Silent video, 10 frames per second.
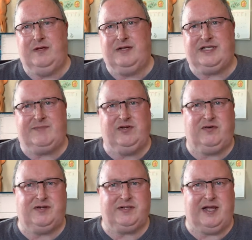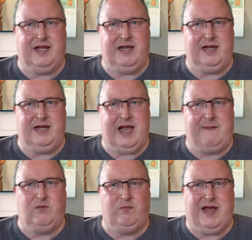stumbled across a
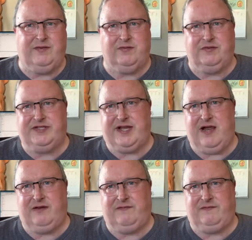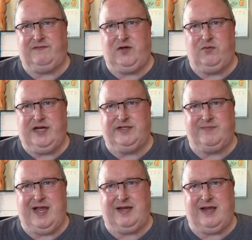Humble Bundle sale a few weeks
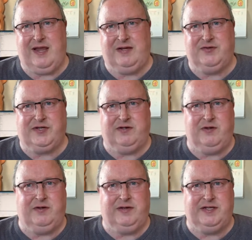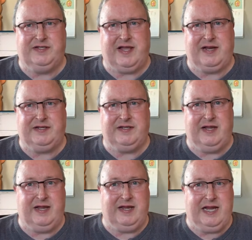back, and it was included as that in
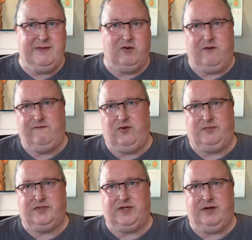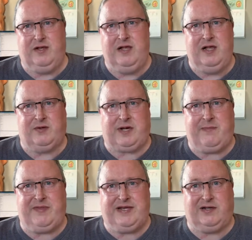a ebook form. So I
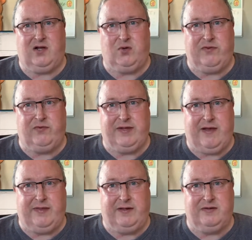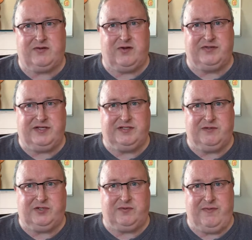grabbed that along with all the other contents
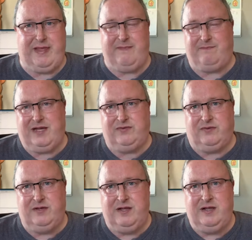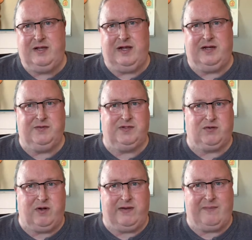which were in that bundle, and it was
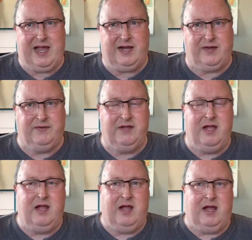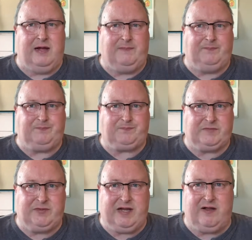quite a bargain. So
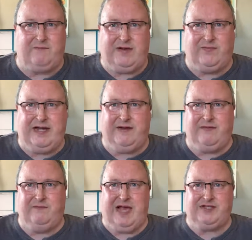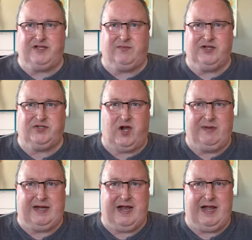anyhow, I've been reading Master British
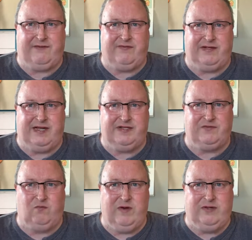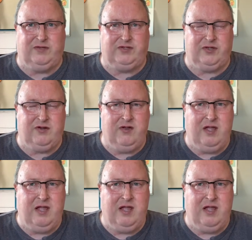Comic Art for the last week or two.